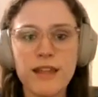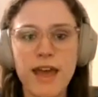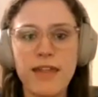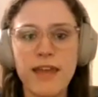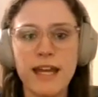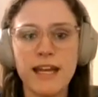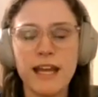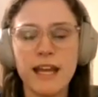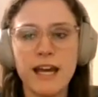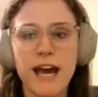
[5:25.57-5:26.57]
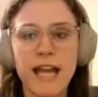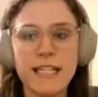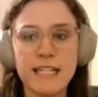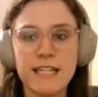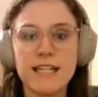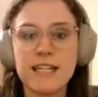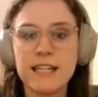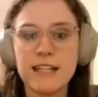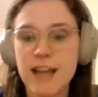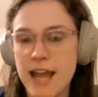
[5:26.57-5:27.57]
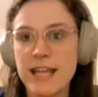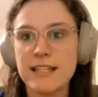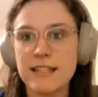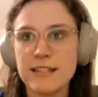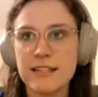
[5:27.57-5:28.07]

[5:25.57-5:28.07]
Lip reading: And then I did, I guess,